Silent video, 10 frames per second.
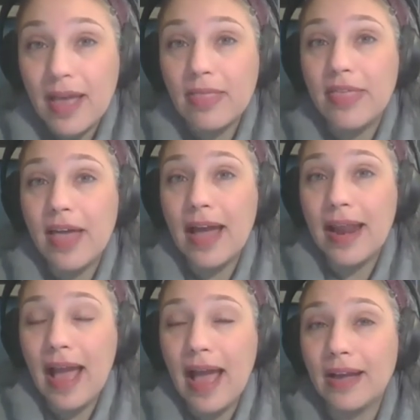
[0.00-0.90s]
that
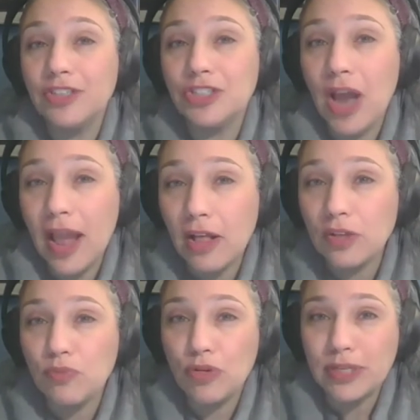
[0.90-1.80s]
had
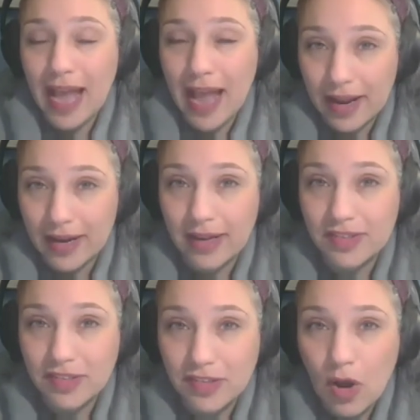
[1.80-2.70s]
child
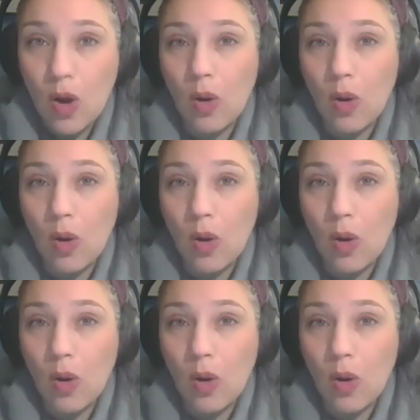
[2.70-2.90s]
protagonists